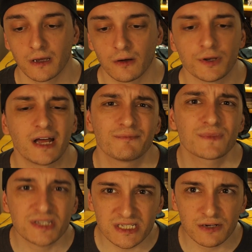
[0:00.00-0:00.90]
Well, not
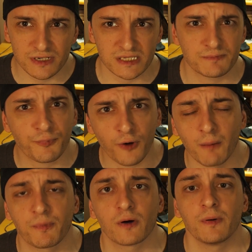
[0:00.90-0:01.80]
the series
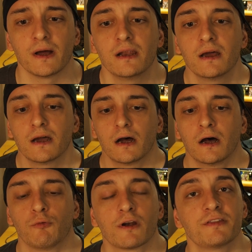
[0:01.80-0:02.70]
proper, but
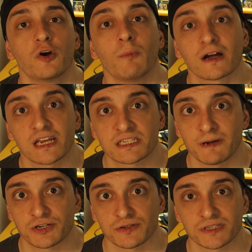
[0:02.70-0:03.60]
one of the Omake
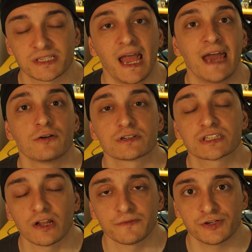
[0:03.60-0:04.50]
specials, the Ed
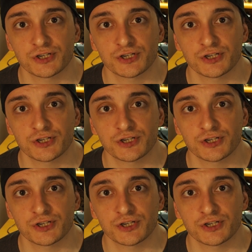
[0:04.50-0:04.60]
O'Sullivan